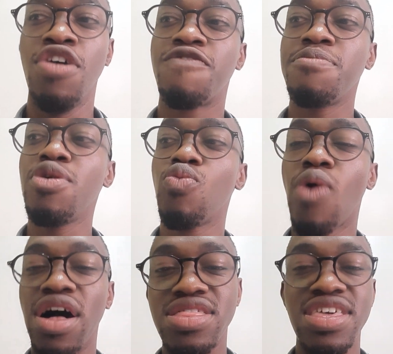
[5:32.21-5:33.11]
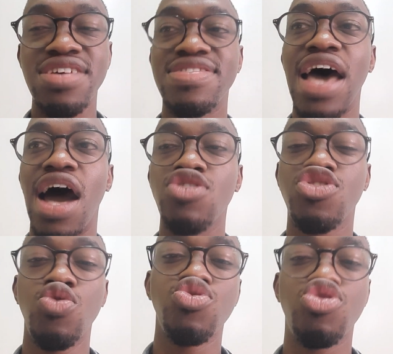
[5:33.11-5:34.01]
from the wealthiest
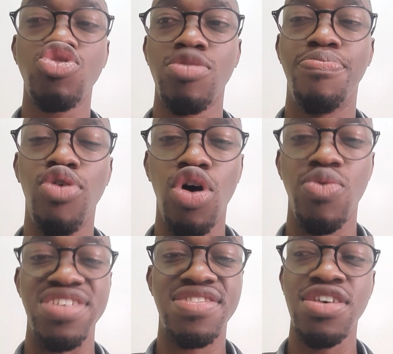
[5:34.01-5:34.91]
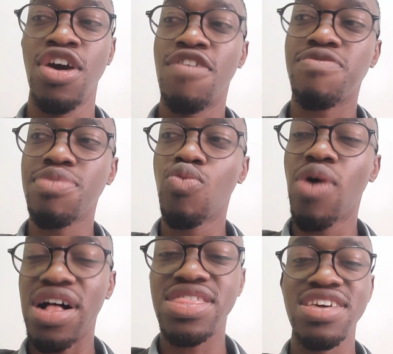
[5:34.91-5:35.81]
households to the poorest, from the
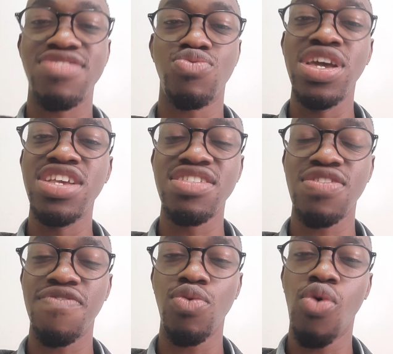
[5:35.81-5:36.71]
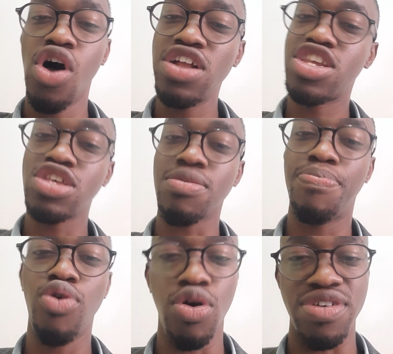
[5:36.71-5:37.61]
wealthiest regions of the world to the
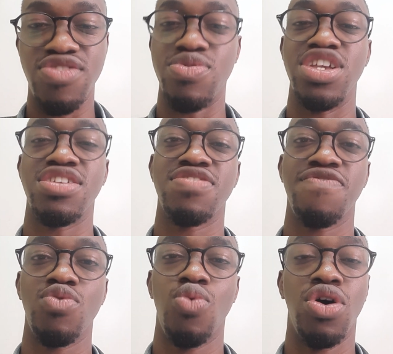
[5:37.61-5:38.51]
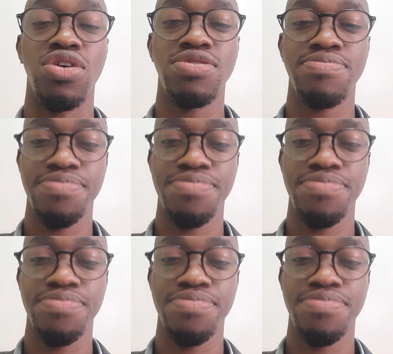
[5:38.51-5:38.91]
poorest regions of the world,